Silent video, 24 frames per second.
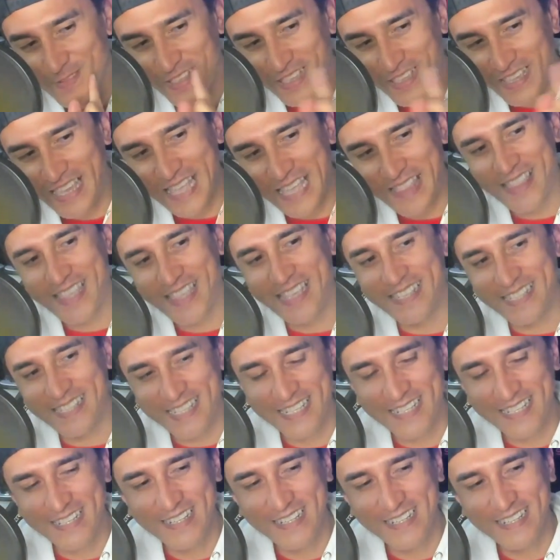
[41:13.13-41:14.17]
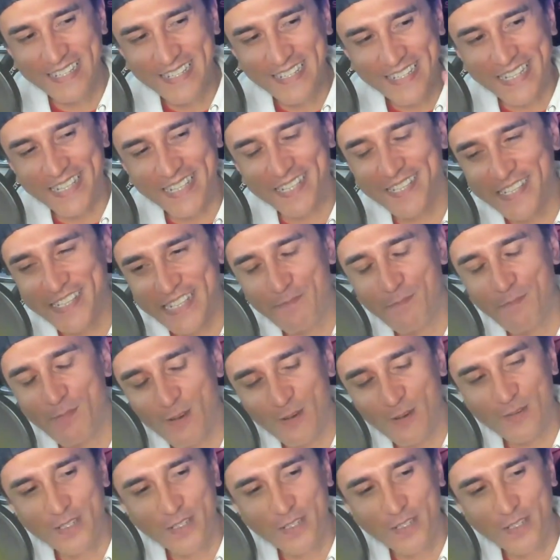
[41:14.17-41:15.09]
Get this, December